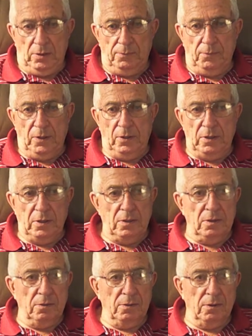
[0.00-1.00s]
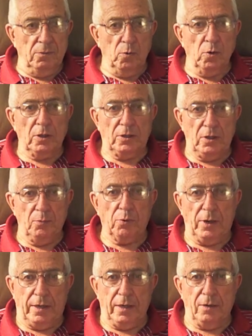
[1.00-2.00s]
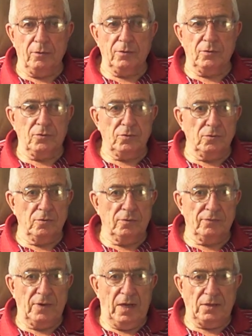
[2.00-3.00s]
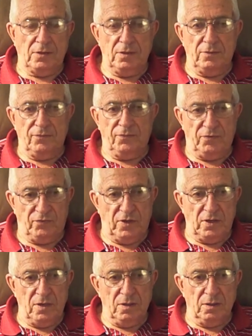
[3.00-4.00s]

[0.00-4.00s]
when the war did break out in June of 1950,